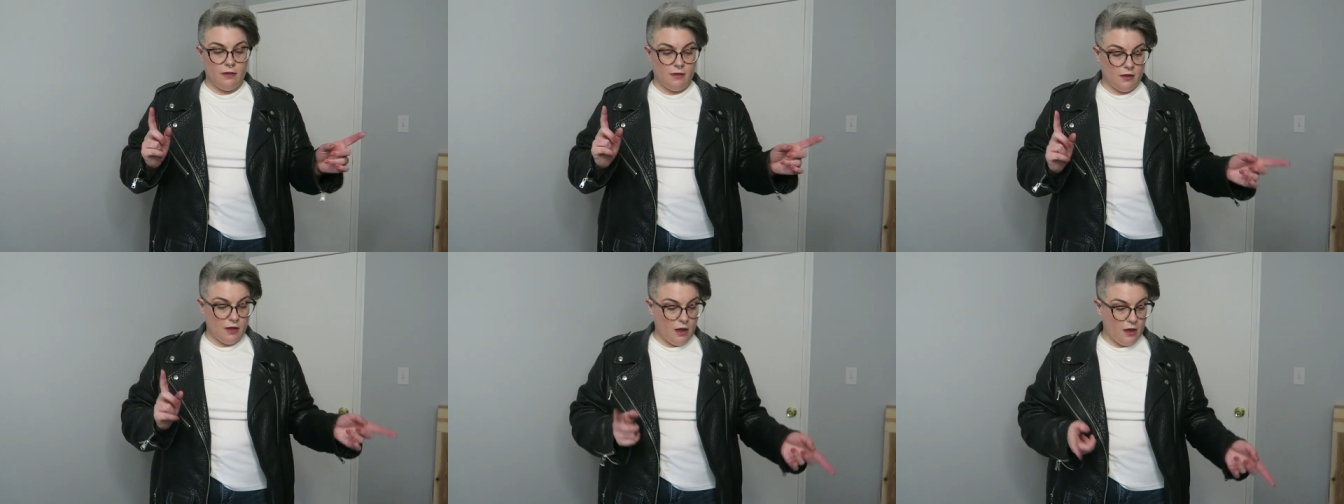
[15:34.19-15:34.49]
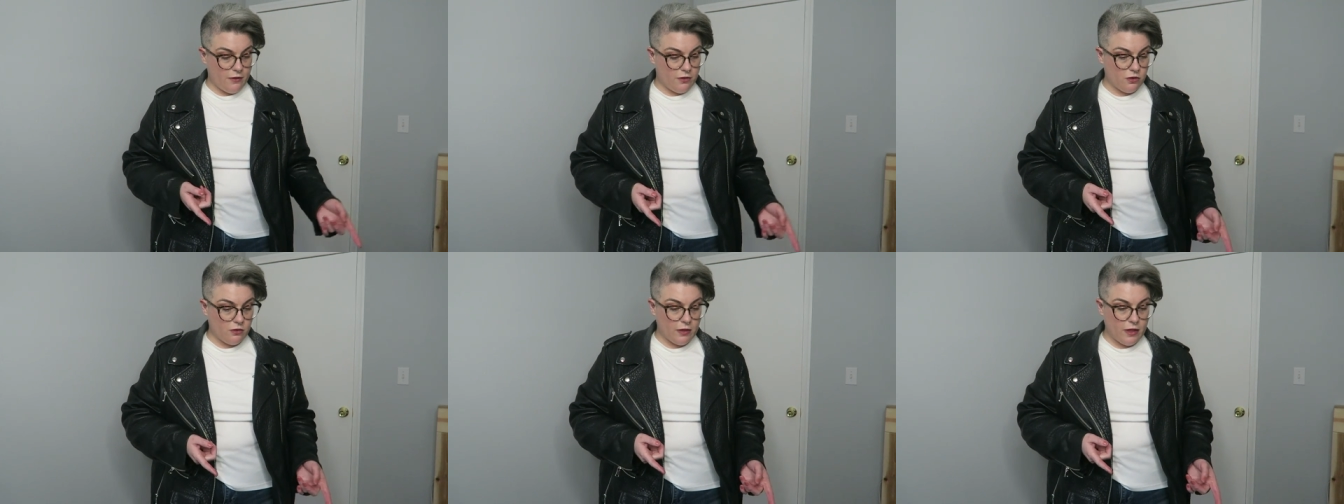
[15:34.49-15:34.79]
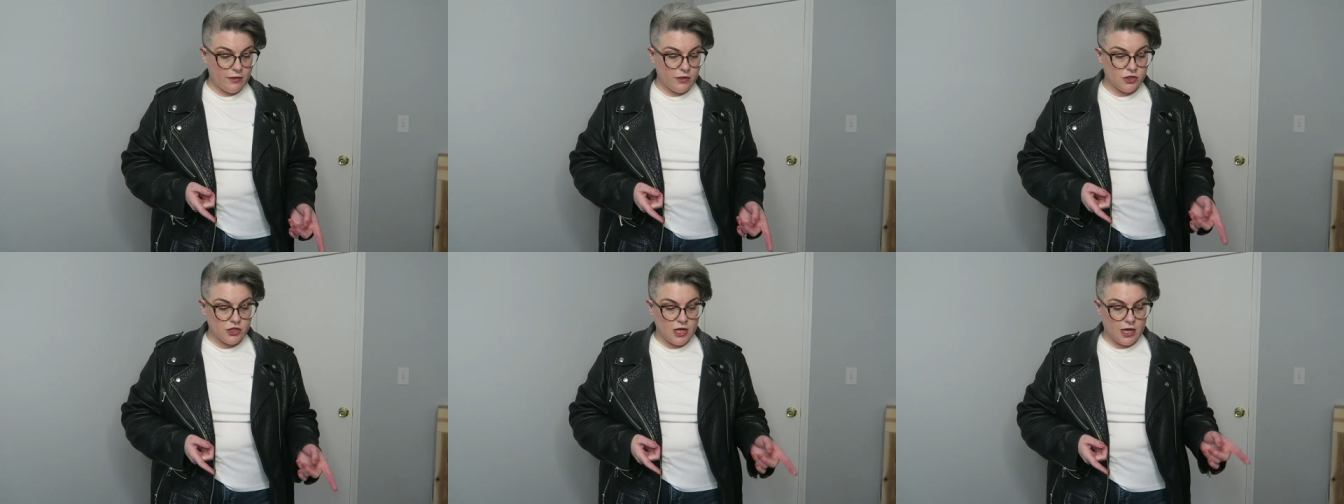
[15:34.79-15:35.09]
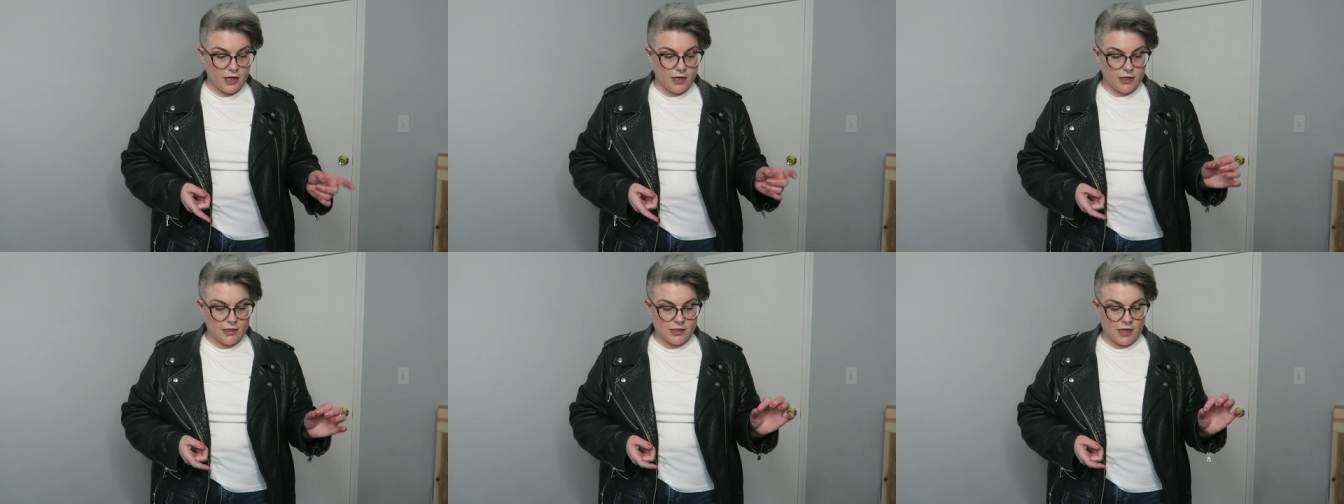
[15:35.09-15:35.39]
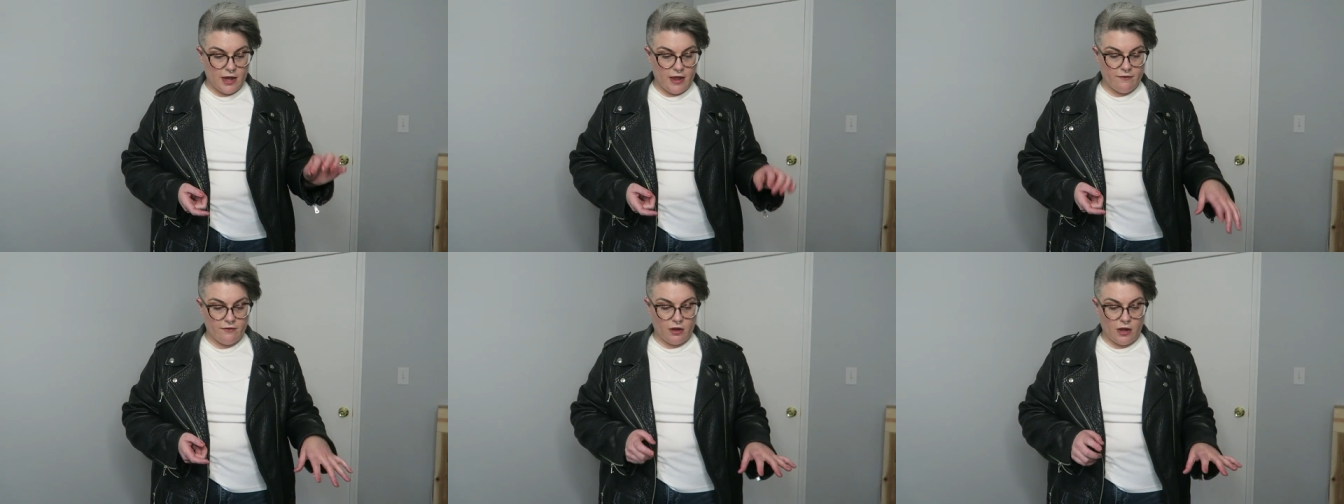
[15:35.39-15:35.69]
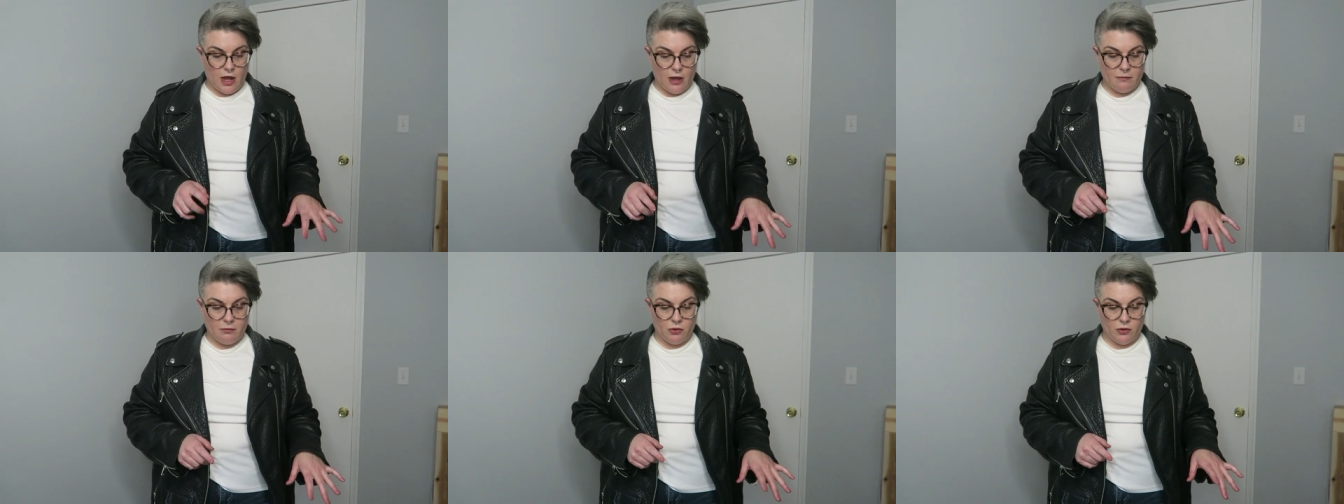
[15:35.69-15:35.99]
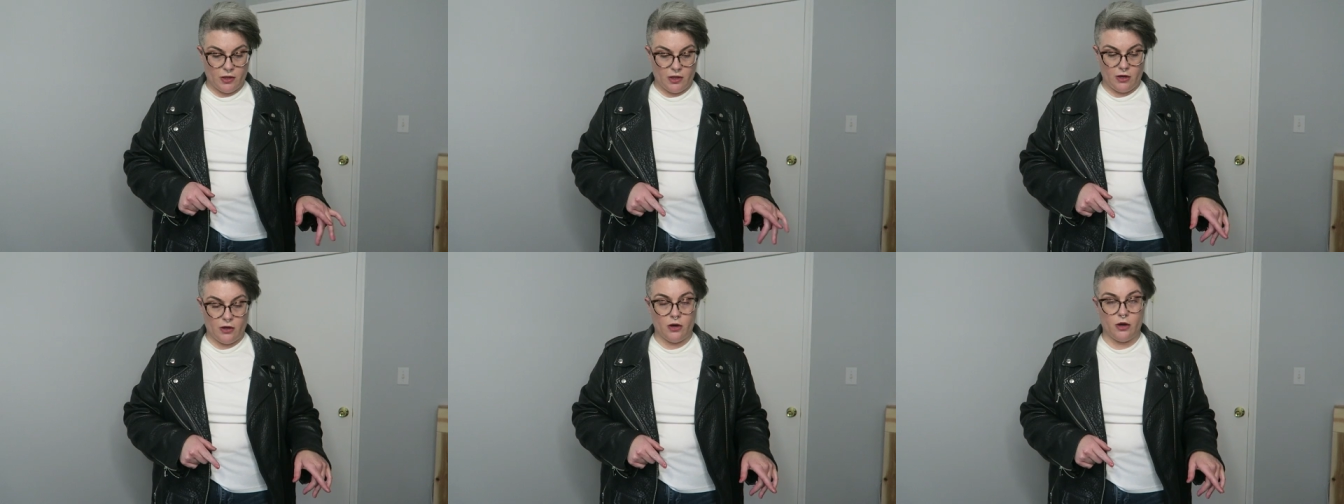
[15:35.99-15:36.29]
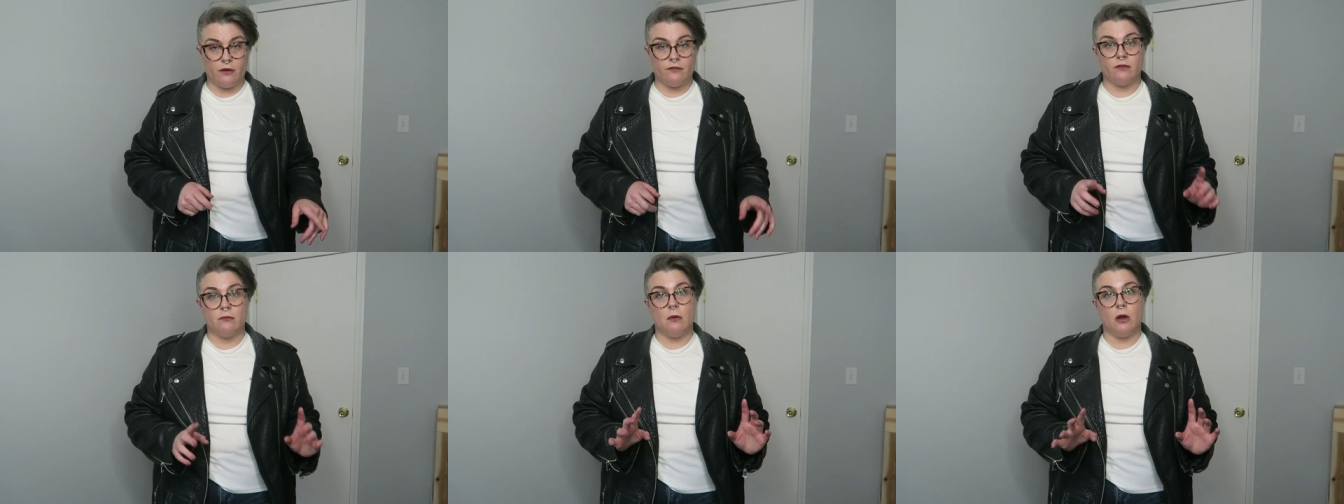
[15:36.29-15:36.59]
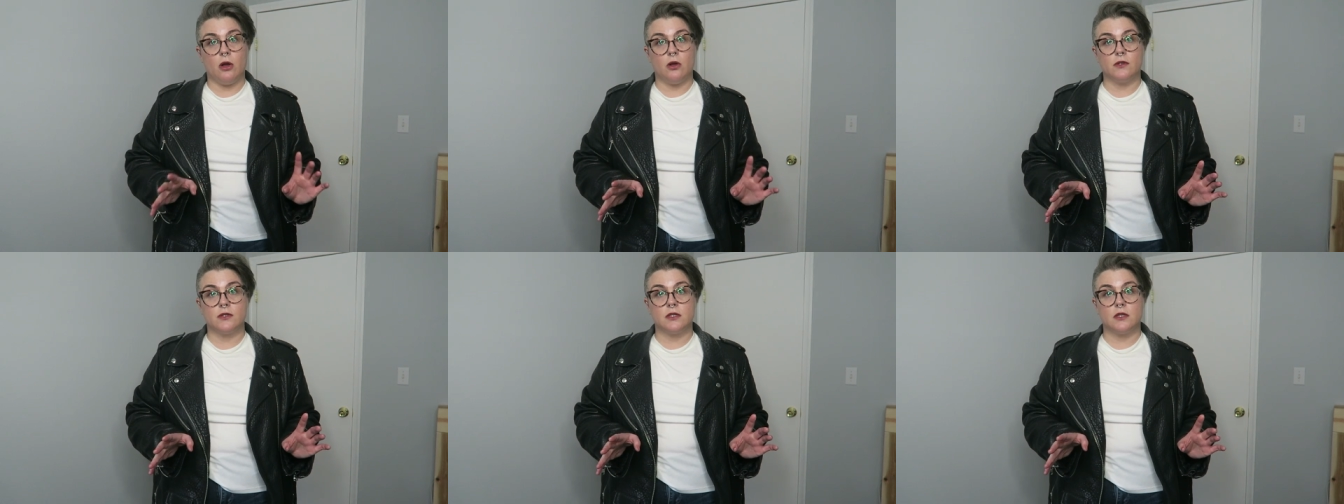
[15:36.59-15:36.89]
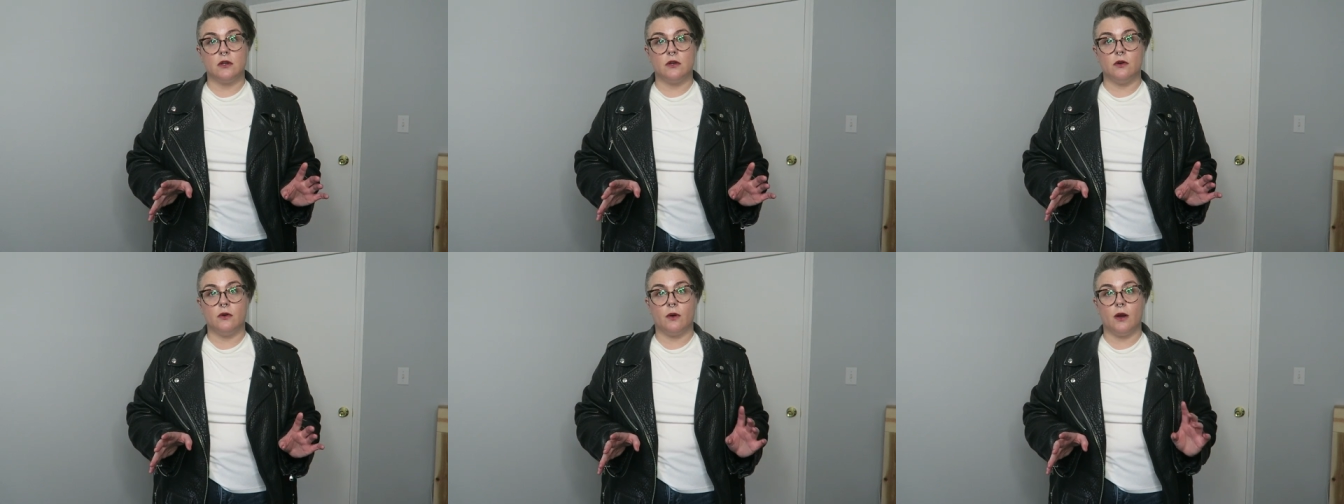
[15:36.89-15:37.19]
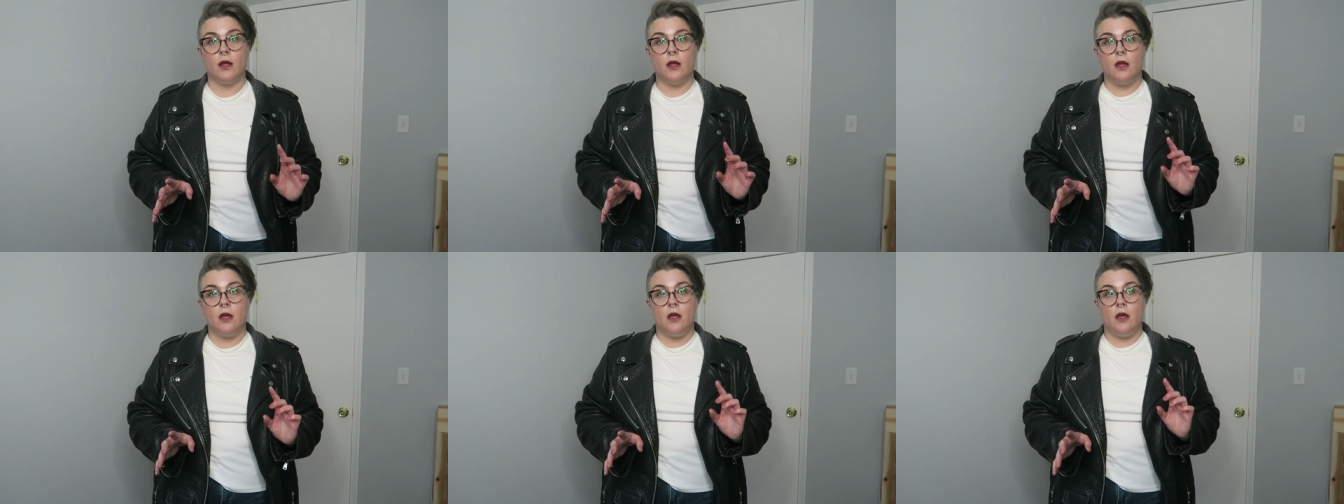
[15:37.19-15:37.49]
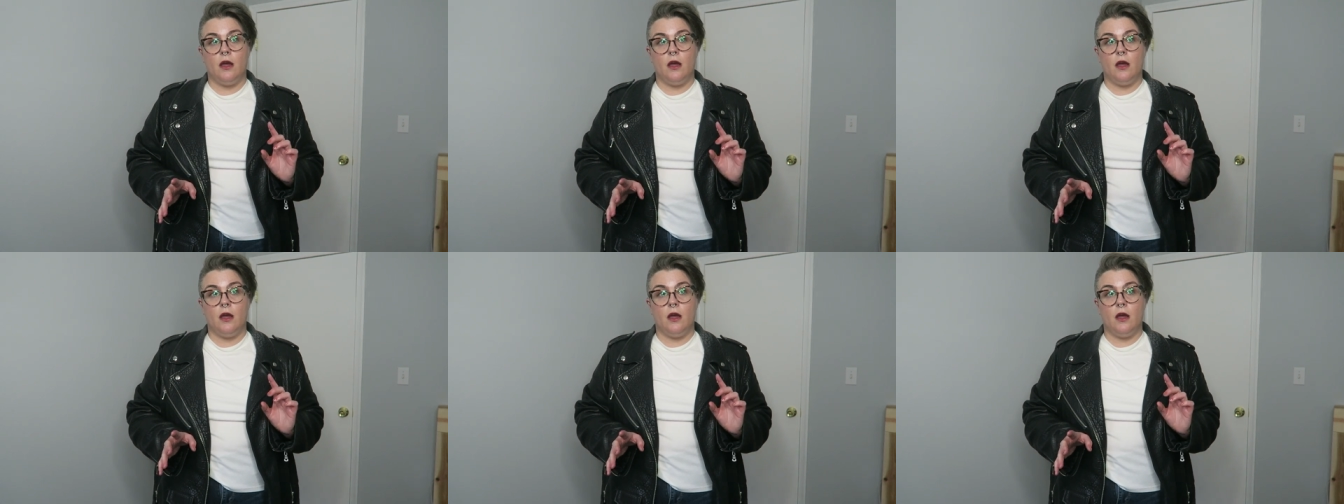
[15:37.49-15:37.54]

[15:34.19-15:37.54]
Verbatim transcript: The other leather jackets, I have a couple here from also